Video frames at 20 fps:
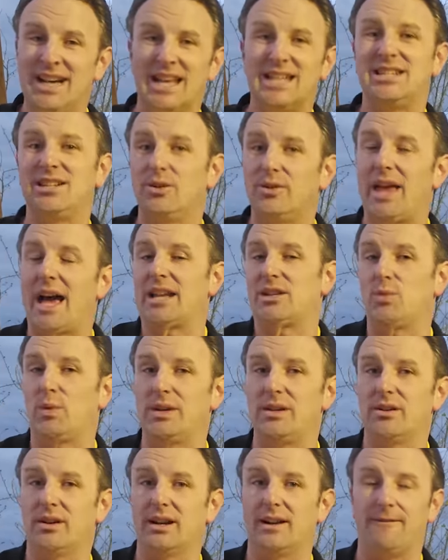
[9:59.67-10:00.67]
And so that's
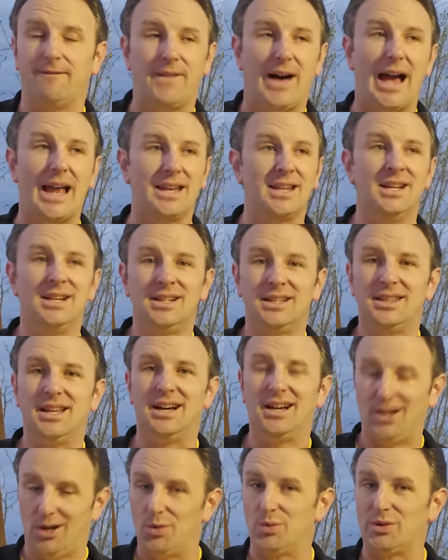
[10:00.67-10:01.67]
when you're gonna find
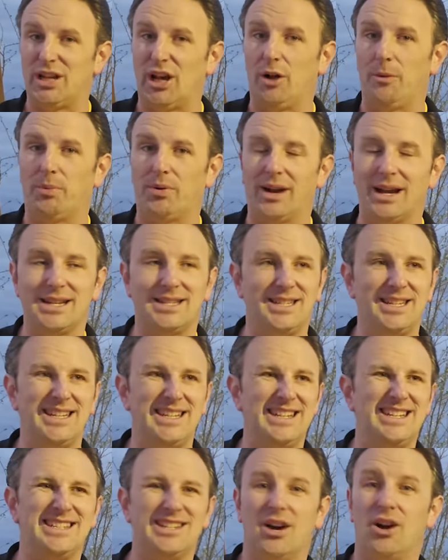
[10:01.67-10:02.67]
the hotel
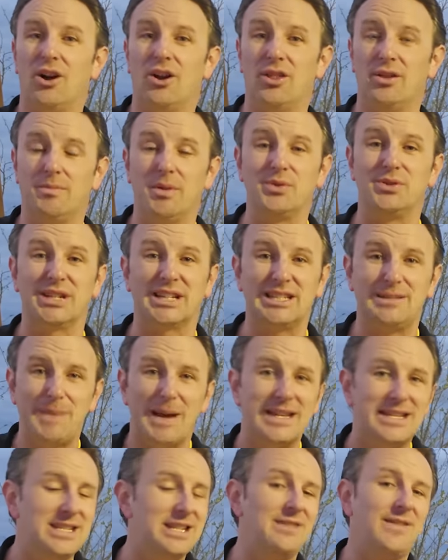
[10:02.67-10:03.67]
prices are the most
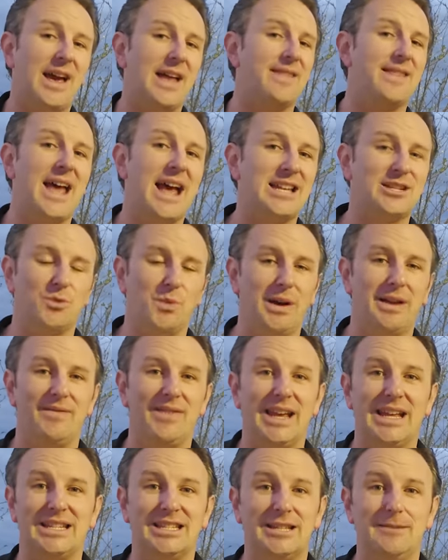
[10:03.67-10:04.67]
expensive, and that's when
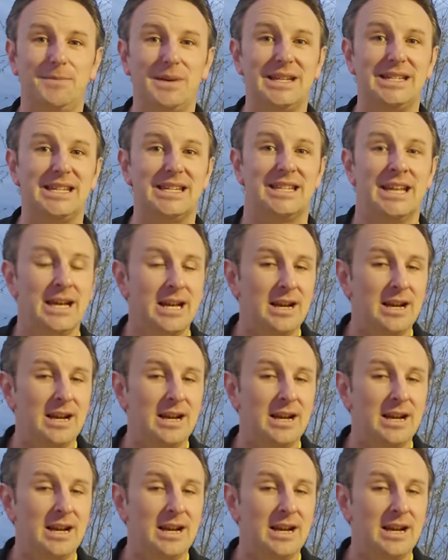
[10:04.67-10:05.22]
it's the busiest.